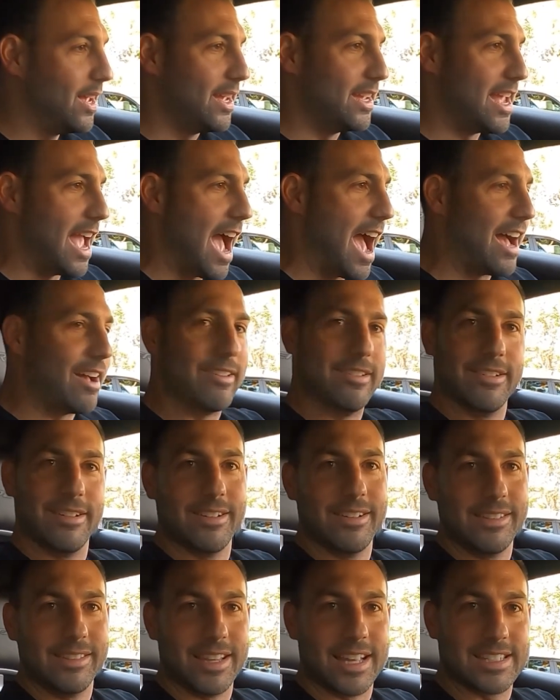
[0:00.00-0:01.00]
yeah,
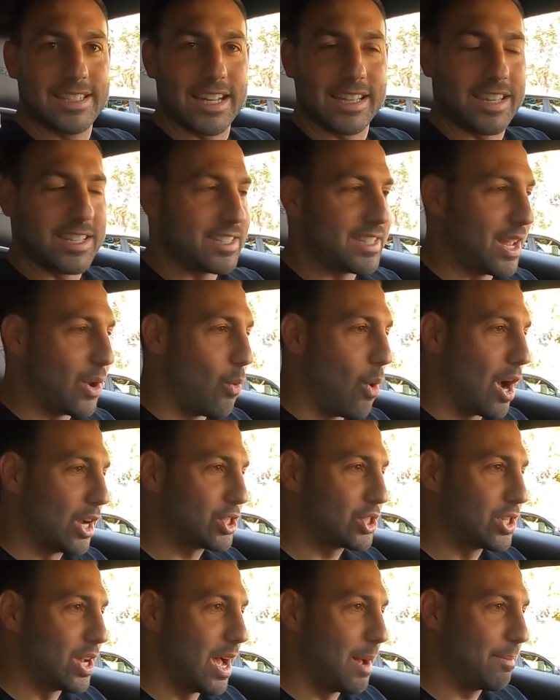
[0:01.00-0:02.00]
let's get this thing
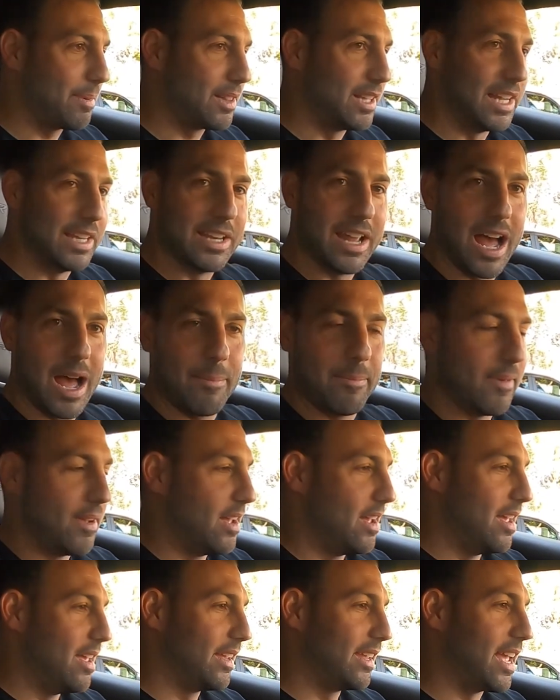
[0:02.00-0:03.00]
washed up, cleaned up,
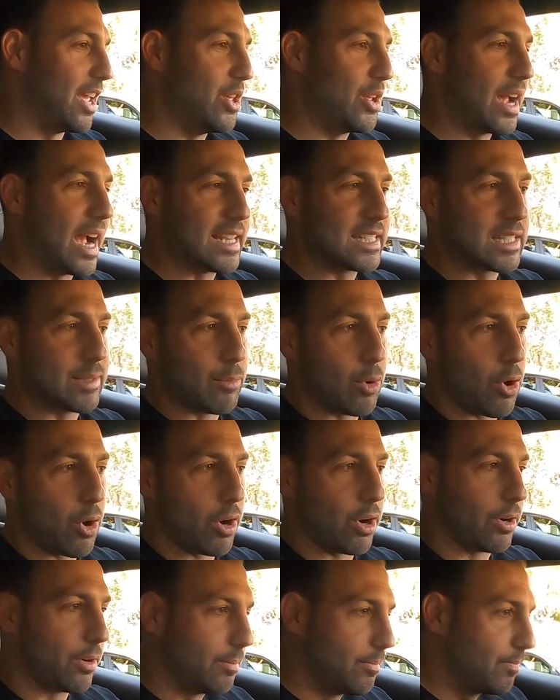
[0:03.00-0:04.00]
get you guys some
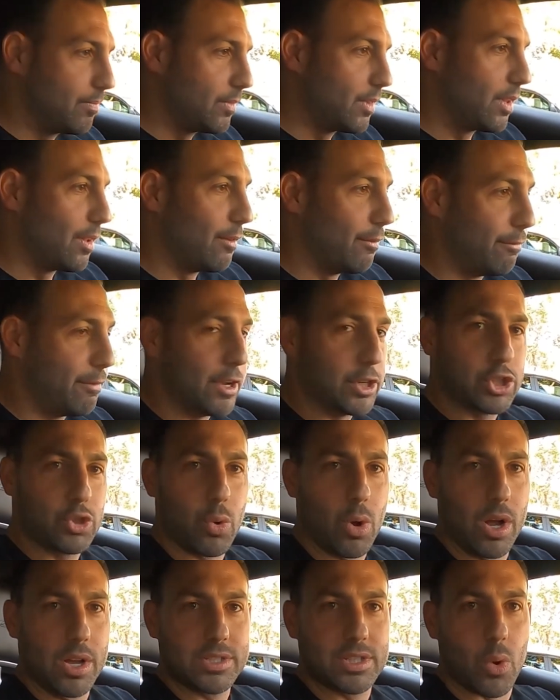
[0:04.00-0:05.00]
more
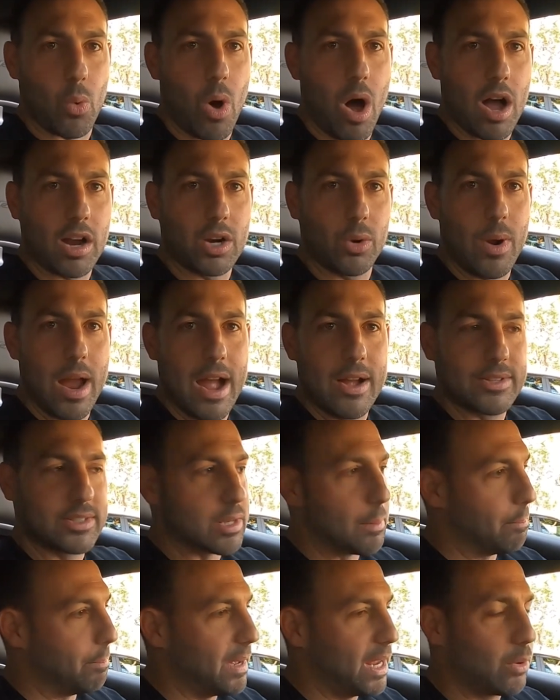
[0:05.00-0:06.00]
visuals, a walk around,
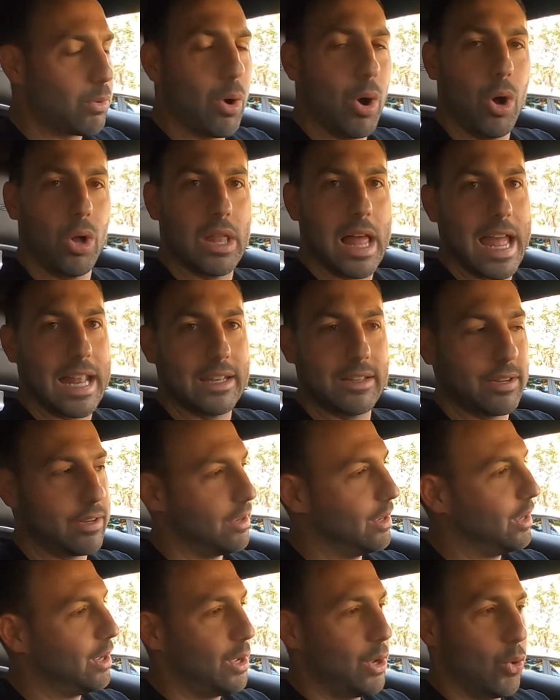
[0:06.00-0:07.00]
some B-roll, and
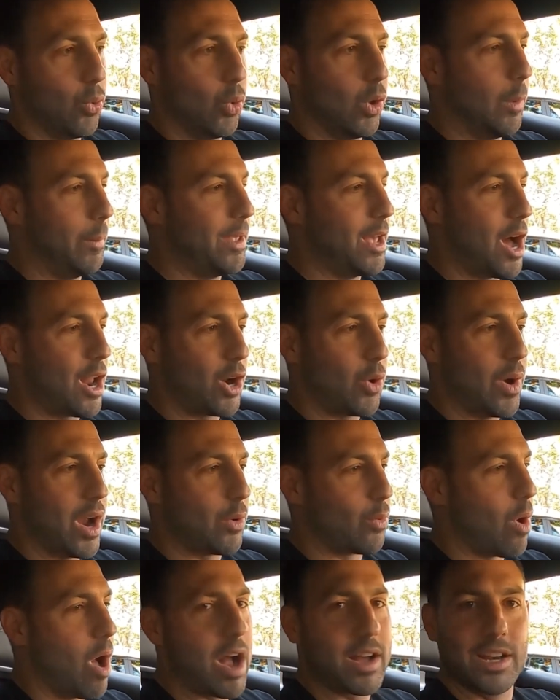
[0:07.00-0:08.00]
we'll be on our way
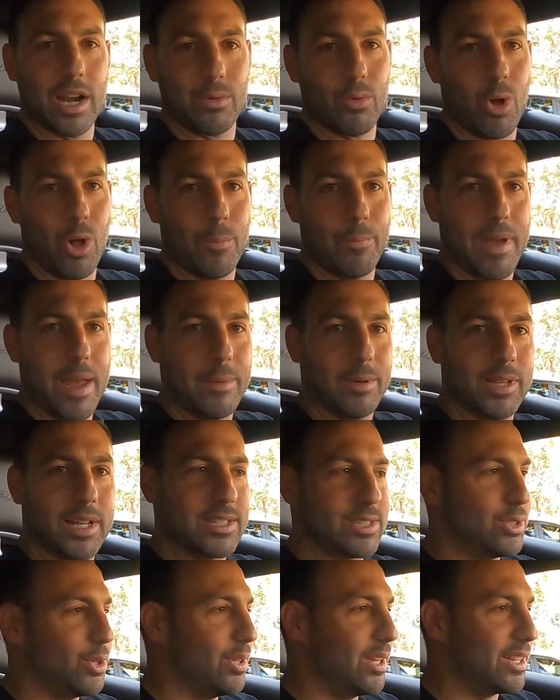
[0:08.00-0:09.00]
rocking and rolling, baby.
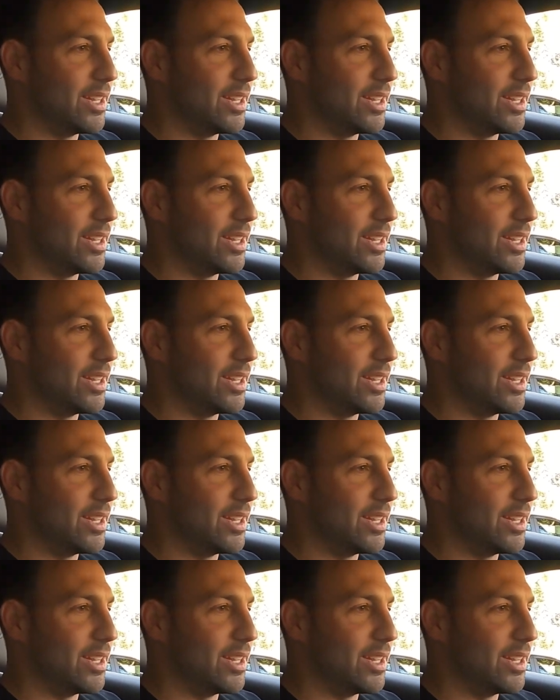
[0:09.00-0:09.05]
Let's do